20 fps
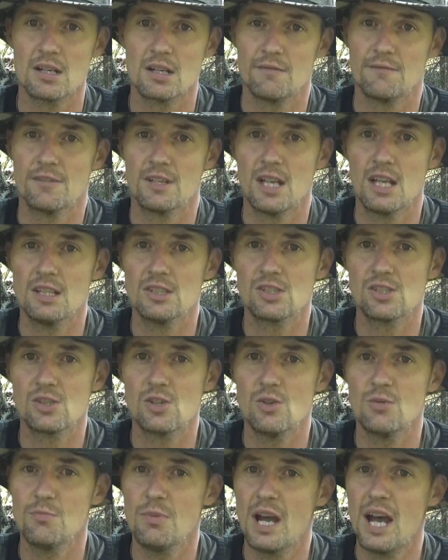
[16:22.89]
If it gets
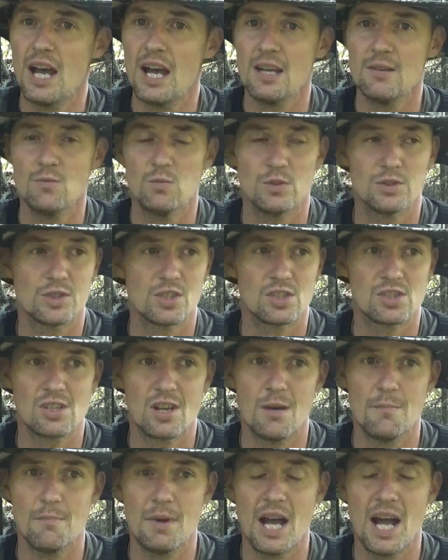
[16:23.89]
too bad, we'll just
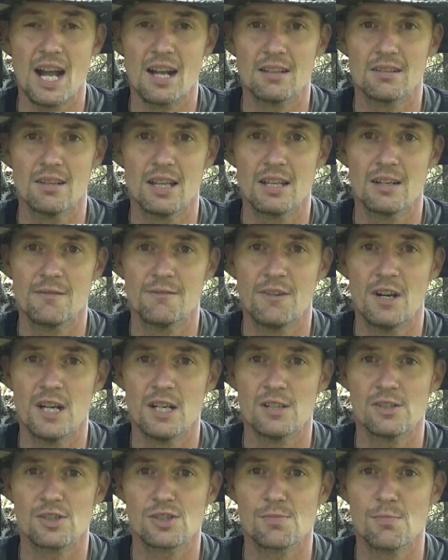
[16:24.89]
come back, light a
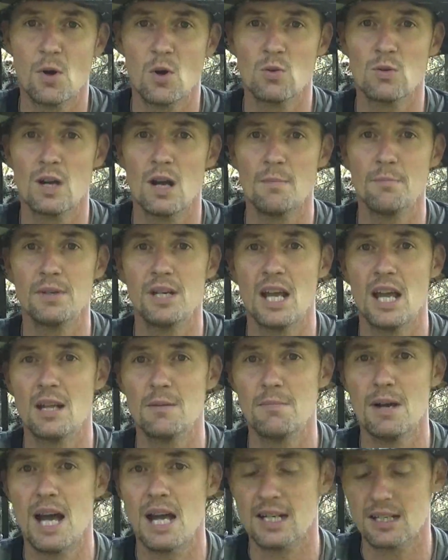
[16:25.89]
fire, smoke up, and
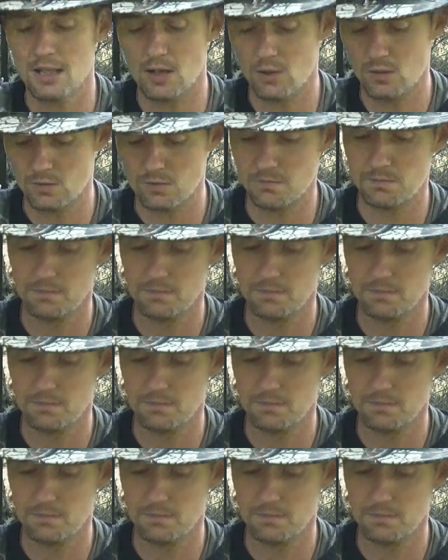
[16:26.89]
head back out.